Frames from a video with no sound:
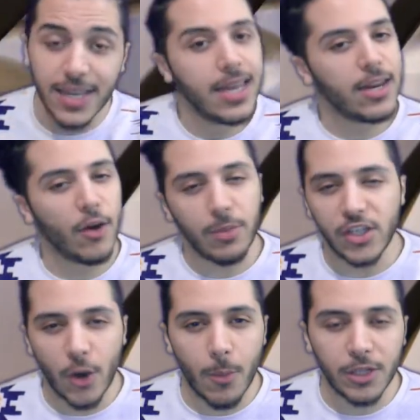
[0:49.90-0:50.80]
That would be
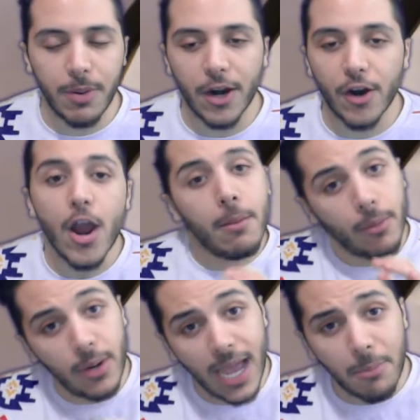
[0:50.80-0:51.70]
so much better. But
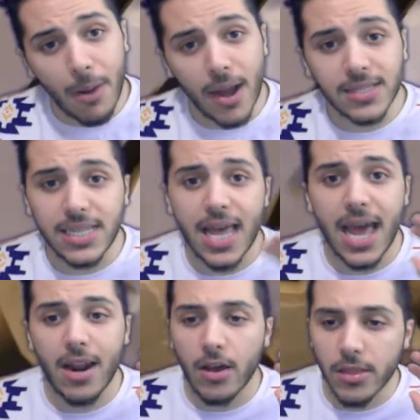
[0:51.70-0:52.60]
we got a box of
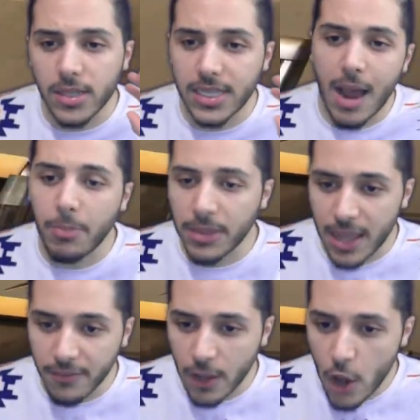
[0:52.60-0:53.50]
that on the top
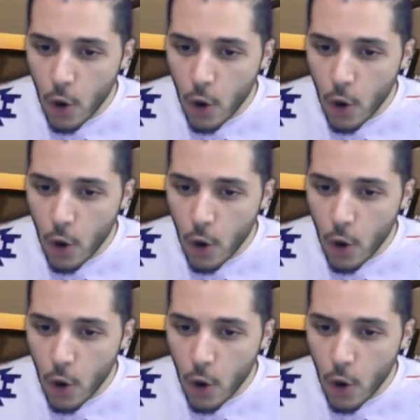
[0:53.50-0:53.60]
left.